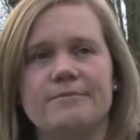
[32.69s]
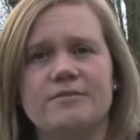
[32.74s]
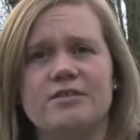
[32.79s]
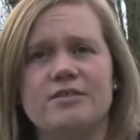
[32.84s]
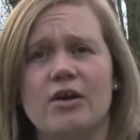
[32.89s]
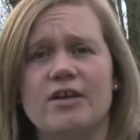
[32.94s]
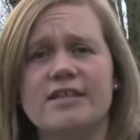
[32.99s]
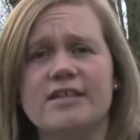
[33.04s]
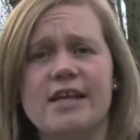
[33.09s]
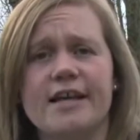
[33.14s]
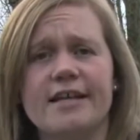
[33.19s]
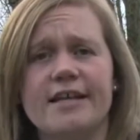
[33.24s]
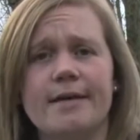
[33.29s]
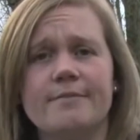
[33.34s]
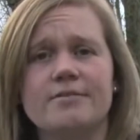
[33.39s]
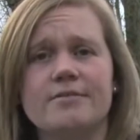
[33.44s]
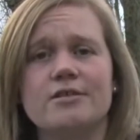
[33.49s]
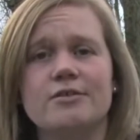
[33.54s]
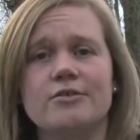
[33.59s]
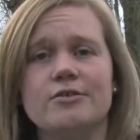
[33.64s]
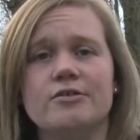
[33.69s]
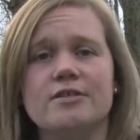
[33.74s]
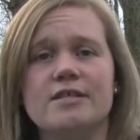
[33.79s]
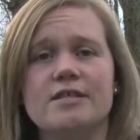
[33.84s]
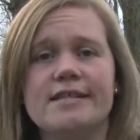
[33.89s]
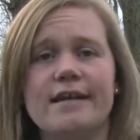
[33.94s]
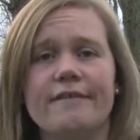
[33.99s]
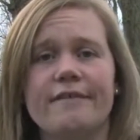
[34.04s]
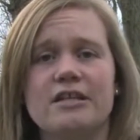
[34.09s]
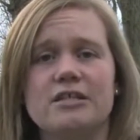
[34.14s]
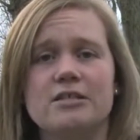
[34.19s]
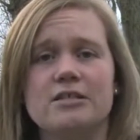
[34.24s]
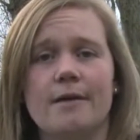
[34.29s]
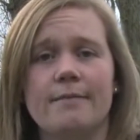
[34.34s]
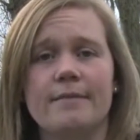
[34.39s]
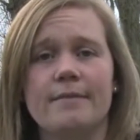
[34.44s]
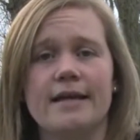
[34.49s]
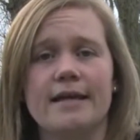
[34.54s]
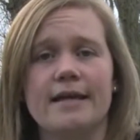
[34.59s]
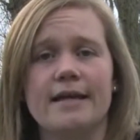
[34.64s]
So I signed up to the Salvation
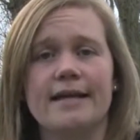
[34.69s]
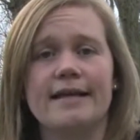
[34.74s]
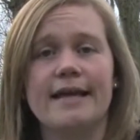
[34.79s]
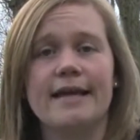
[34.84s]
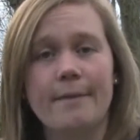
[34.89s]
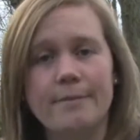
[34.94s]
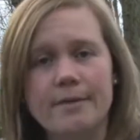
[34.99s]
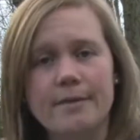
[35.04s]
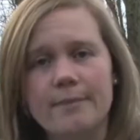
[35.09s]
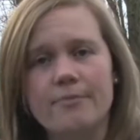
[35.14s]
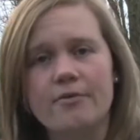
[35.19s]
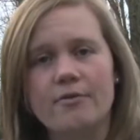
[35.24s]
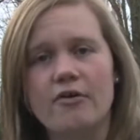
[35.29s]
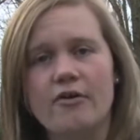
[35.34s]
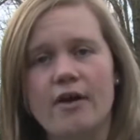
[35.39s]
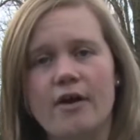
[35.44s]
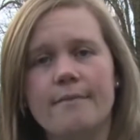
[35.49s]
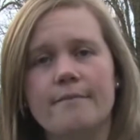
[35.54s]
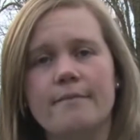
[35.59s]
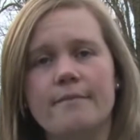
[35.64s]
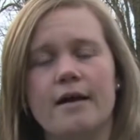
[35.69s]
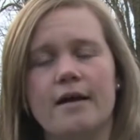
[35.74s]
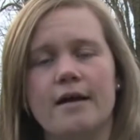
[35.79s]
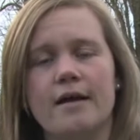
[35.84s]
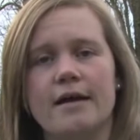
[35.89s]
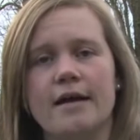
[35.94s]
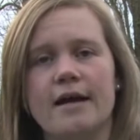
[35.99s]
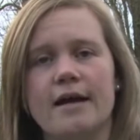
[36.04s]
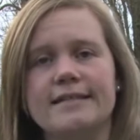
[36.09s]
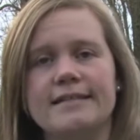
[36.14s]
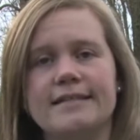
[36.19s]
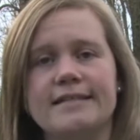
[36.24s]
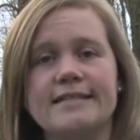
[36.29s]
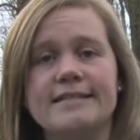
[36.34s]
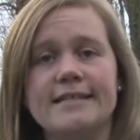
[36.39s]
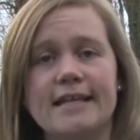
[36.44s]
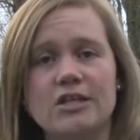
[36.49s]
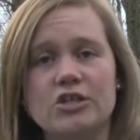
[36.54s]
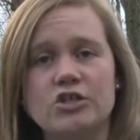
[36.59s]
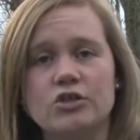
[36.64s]
Army Gap Year Programme. I did
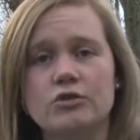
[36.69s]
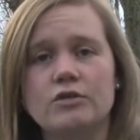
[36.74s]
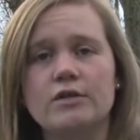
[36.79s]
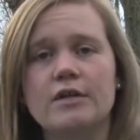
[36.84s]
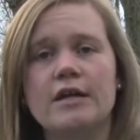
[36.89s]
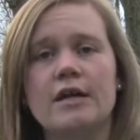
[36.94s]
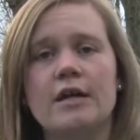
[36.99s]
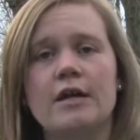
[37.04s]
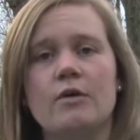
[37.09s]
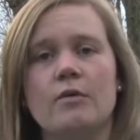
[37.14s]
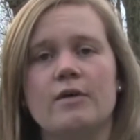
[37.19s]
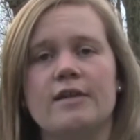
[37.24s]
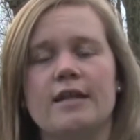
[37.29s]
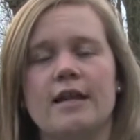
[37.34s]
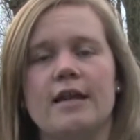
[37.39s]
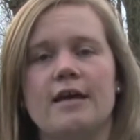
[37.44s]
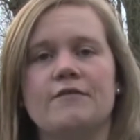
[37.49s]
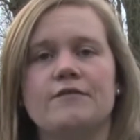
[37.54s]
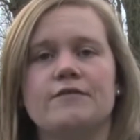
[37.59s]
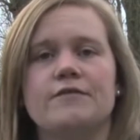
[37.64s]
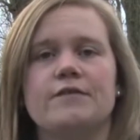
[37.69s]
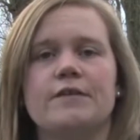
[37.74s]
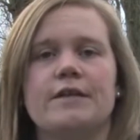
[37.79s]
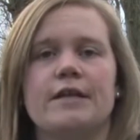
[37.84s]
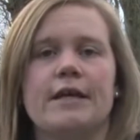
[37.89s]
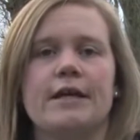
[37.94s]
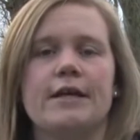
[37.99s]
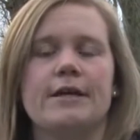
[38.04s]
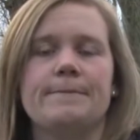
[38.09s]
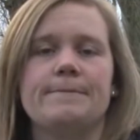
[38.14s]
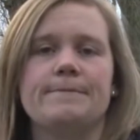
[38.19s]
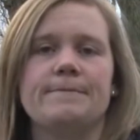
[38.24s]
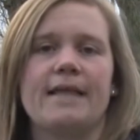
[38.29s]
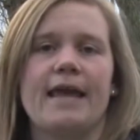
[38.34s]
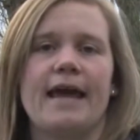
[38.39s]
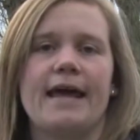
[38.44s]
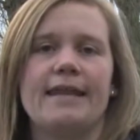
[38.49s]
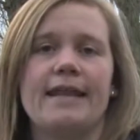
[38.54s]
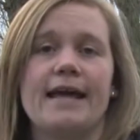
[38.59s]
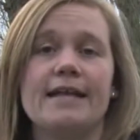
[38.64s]
Essential, something
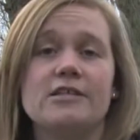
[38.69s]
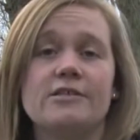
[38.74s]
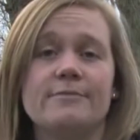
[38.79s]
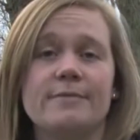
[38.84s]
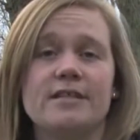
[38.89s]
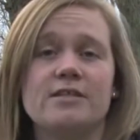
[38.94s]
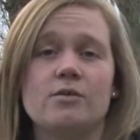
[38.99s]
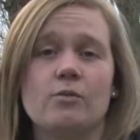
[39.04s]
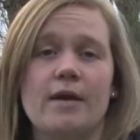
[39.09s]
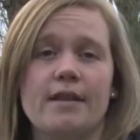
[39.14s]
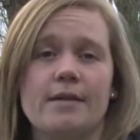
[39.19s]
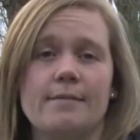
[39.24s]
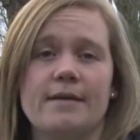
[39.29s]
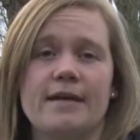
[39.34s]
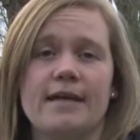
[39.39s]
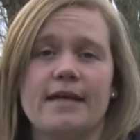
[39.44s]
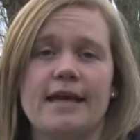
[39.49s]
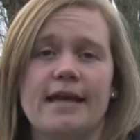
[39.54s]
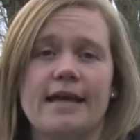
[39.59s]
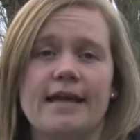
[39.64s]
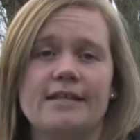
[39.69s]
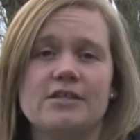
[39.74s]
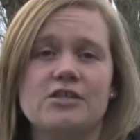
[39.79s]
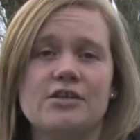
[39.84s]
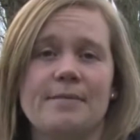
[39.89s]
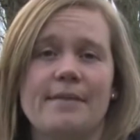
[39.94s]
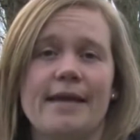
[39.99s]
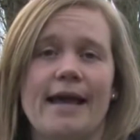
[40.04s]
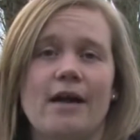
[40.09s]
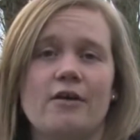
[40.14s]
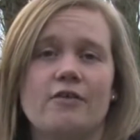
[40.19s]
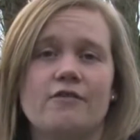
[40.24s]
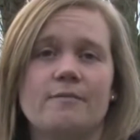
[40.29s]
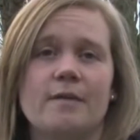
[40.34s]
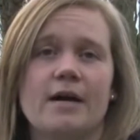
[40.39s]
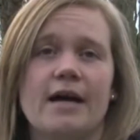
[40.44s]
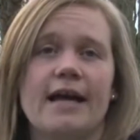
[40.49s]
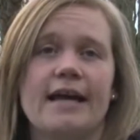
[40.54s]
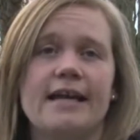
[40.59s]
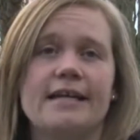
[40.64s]
love. And that took me to Wetherby. It took me out of
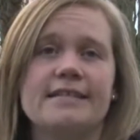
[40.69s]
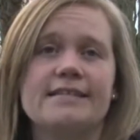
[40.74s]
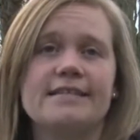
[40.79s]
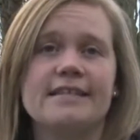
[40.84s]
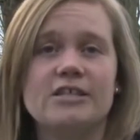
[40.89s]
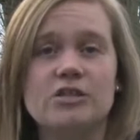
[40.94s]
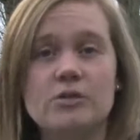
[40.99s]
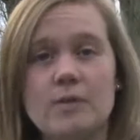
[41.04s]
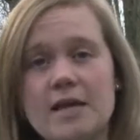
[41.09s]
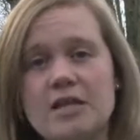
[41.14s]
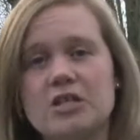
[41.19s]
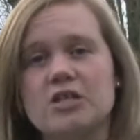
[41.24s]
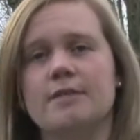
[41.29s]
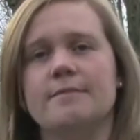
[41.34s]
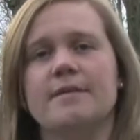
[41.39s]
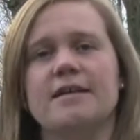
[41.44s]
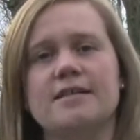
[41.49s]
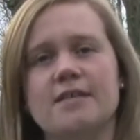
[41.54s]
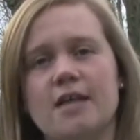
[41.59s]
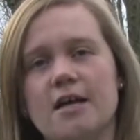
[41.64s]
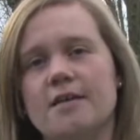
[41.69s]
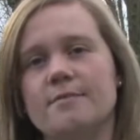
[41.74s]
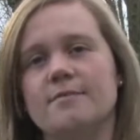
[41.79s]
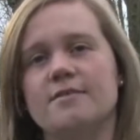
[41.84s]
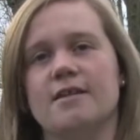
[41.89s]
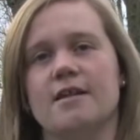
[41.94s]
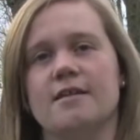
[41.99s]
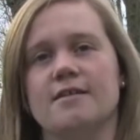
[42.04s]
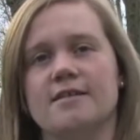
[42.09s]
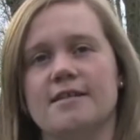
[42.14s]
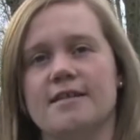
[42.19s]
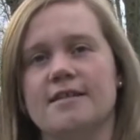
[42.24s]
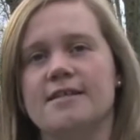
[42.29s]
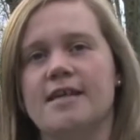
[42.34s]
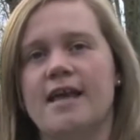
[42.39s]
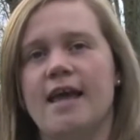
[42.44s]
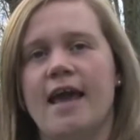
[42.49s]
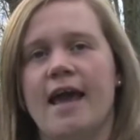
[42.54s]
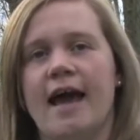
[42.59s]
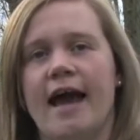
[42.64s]
my situation, my circumstances,
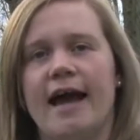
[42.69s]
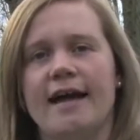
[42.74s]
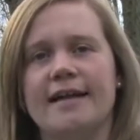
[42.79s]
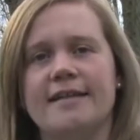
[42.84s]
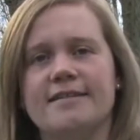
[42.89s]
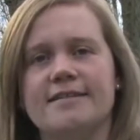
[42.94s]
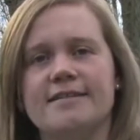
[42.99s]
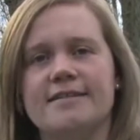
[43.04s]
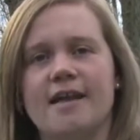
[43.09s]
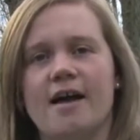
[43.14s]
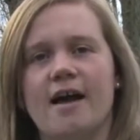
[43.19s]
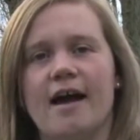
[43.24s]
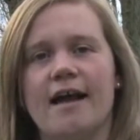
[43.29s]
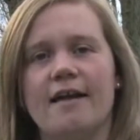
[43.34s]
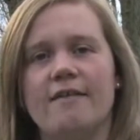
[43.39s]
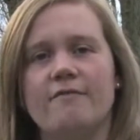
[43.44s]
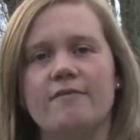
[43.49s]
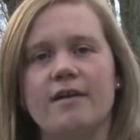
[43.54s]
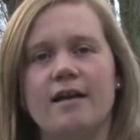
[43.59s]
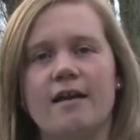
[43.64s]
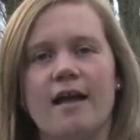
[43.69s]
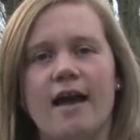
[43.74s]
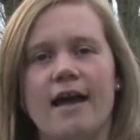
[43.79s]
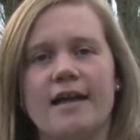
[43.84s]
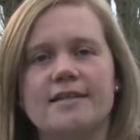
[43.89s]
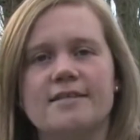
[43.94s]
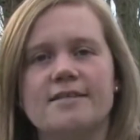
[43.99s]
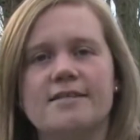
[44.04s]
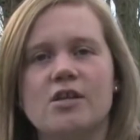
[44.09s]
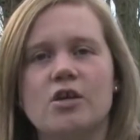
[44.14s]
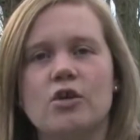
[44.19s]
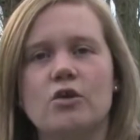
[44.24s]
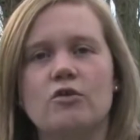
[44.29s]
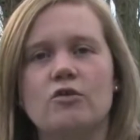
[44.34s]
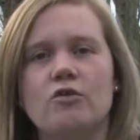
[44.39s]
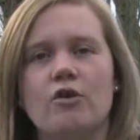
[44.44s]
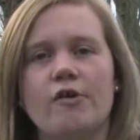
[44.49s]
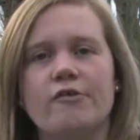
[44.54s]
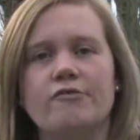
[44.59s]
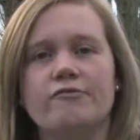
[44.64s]
and I realised
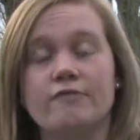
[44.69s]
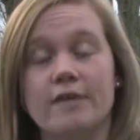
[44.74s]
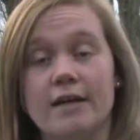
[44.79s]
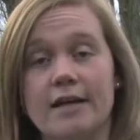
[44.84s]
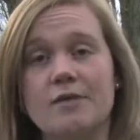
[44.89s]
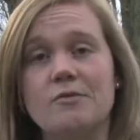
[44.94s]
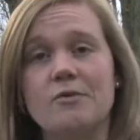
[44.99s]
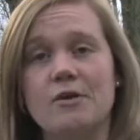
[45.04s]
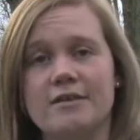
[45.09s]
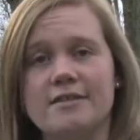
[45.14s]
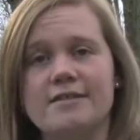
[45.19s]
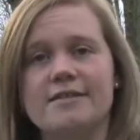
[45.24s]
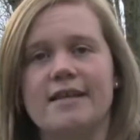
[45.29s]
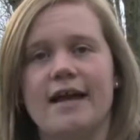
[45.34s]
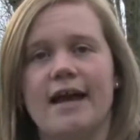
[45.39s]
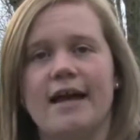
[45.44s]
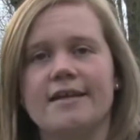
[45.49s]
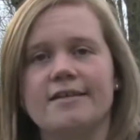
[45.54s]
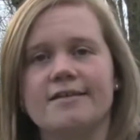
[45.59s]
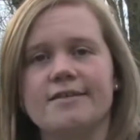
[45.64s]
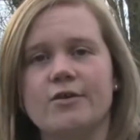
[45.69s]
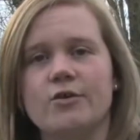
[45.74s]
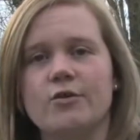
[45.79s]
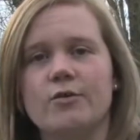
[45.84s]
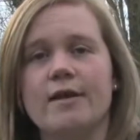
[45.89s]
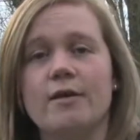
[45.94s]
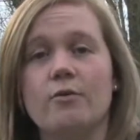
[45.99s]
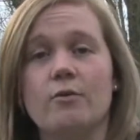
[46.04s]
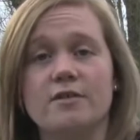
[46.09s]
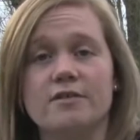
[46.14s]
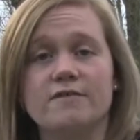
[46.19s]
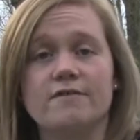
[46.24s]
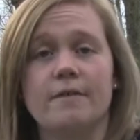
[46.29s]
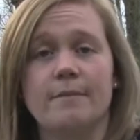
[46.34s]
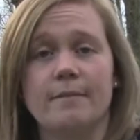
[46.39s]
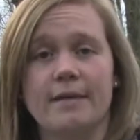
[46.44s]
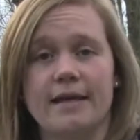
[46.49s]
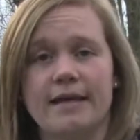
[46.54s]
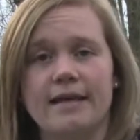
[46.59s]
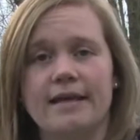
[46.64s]
who God really was and who He was
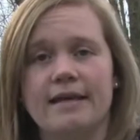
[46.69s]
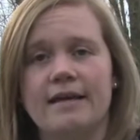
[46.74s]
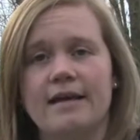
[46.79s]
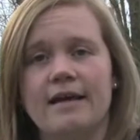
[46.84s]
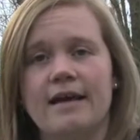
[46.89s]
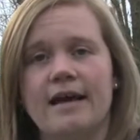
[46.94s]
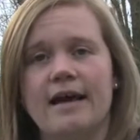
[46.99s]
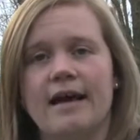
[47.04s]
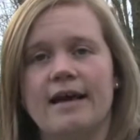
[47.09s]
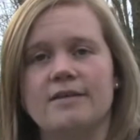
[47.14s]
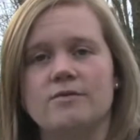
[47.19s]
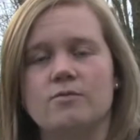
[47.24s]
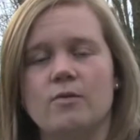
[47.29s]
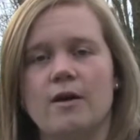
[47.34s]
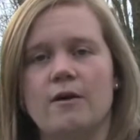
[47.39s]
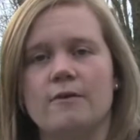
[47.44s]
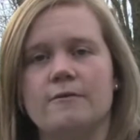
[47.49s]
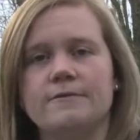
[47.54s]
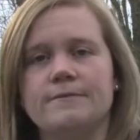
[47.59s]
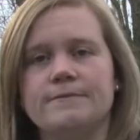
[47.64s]
for me as well.